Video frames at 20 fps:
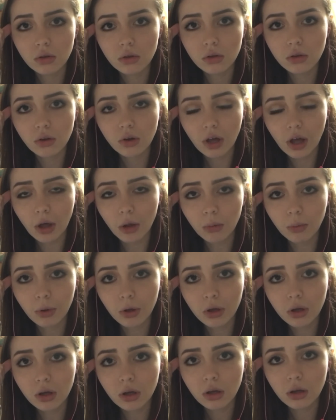Your calc
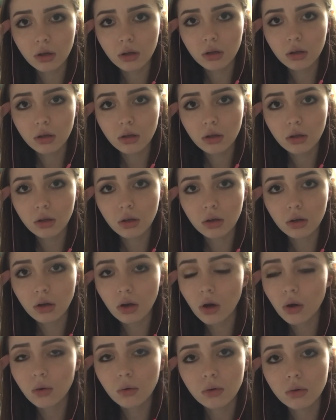book?
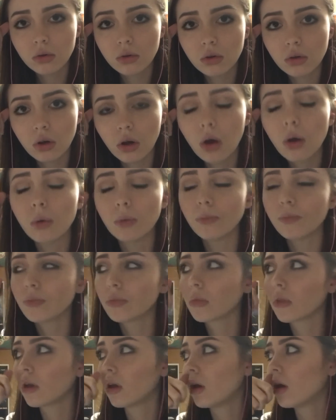No? Oh.
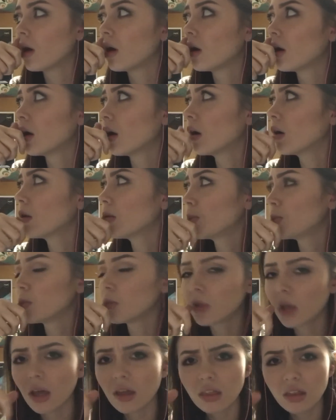
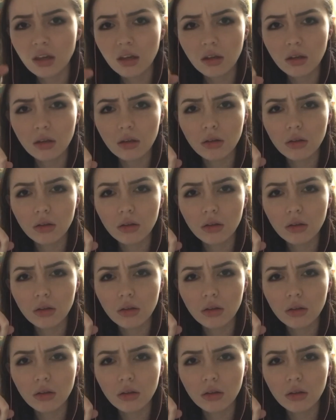I think